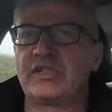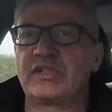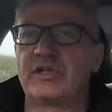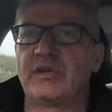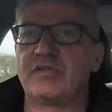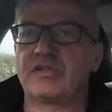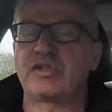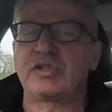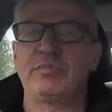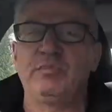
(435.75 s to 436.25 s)

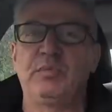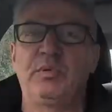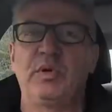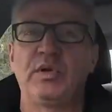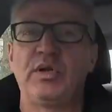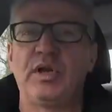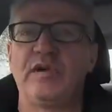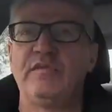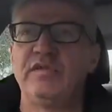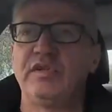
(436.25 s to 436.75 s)
So at some
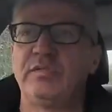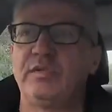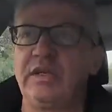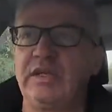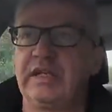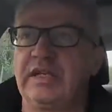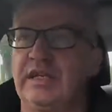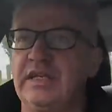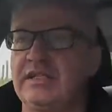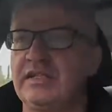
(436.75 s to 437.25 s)
point over the
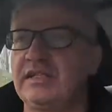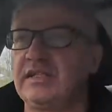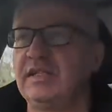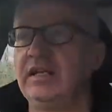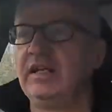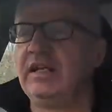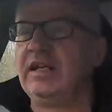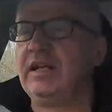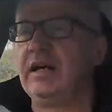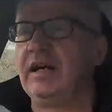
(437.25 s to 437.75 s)
weekend,
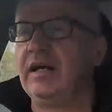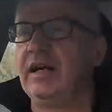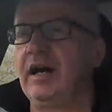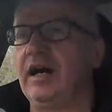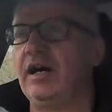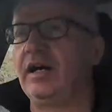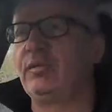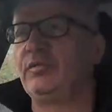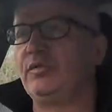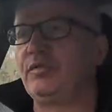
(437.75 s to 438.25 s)

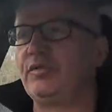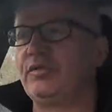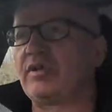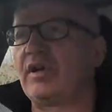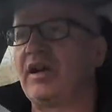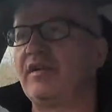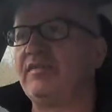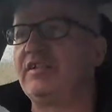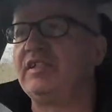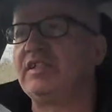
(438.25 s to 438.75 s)
I will
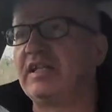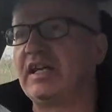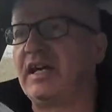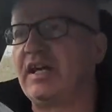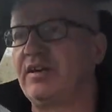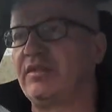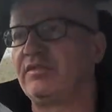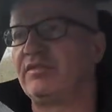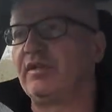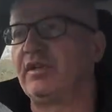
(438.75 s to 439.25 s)
drive it
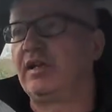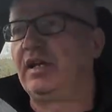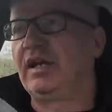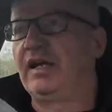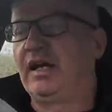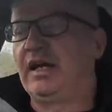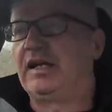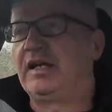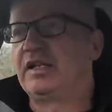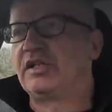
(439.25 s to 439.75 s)
down
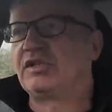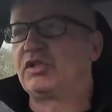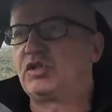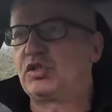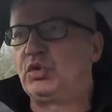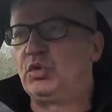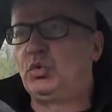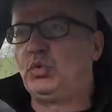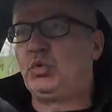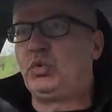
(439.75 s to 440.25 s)

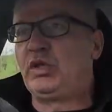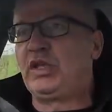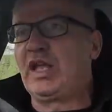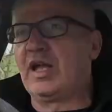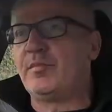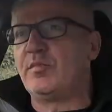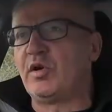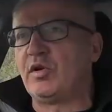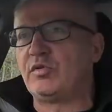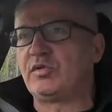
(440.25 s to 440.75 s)
to
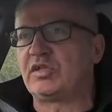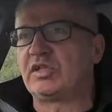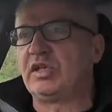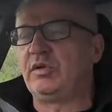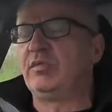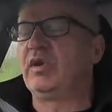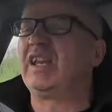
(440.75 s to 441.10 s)
the MOT.